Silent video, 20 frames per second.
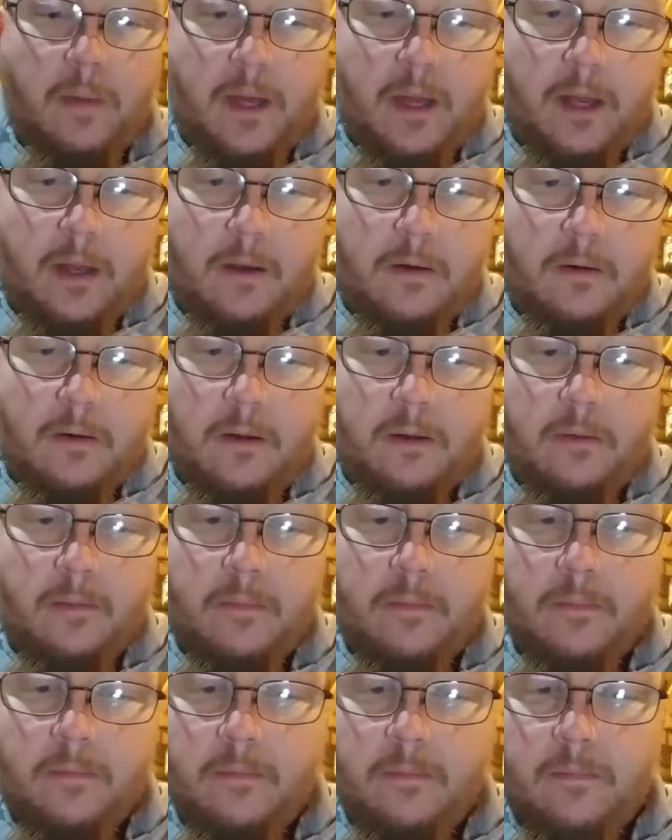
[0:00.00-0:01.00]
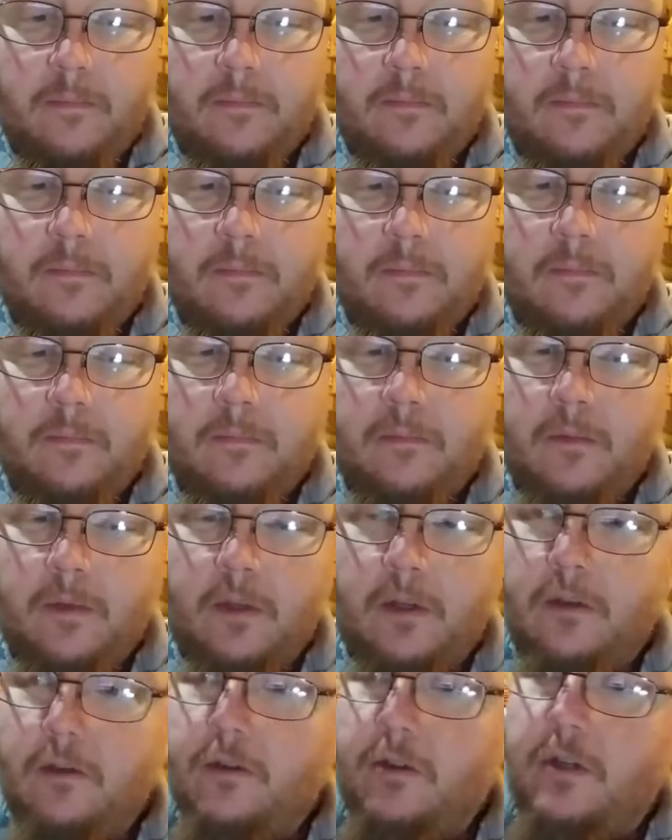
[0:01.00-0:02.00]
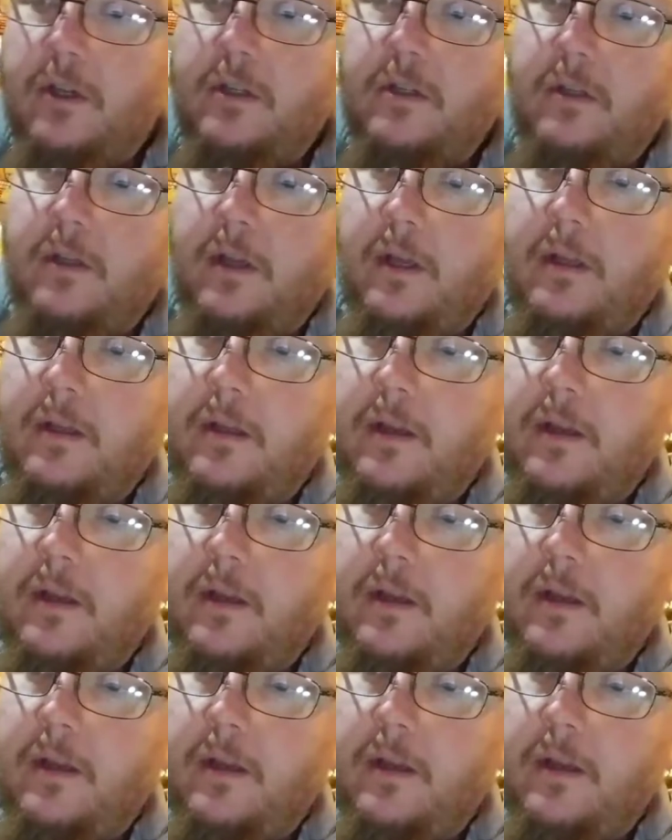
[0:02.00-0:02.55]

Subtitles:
back on, just like